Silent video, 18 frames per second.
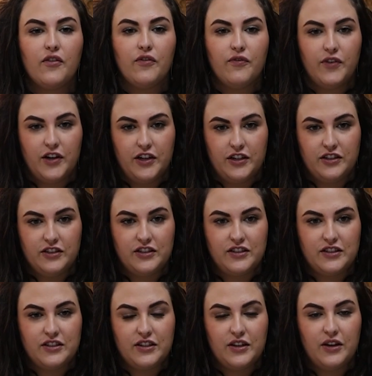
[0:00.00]

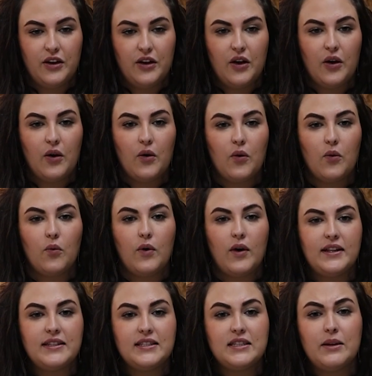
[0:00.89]
First,
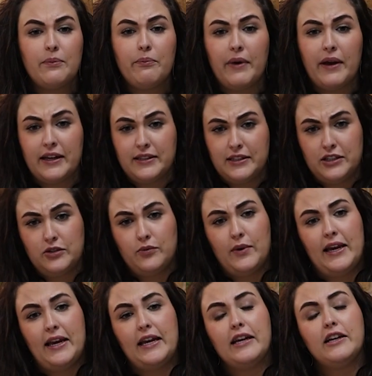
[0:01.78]
what's the best
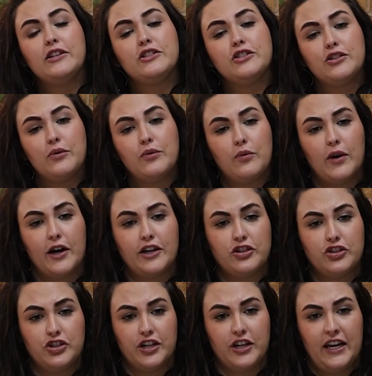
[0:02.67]
way to
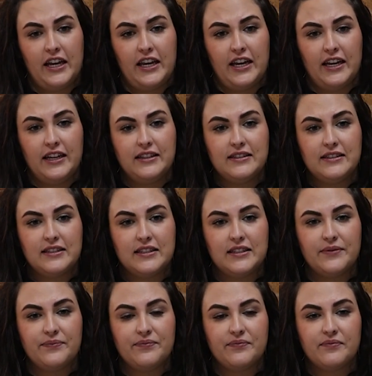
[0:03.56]
wash your
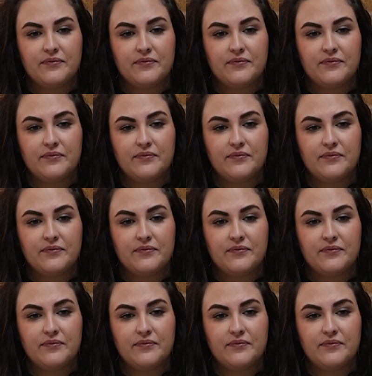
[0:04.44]
hands?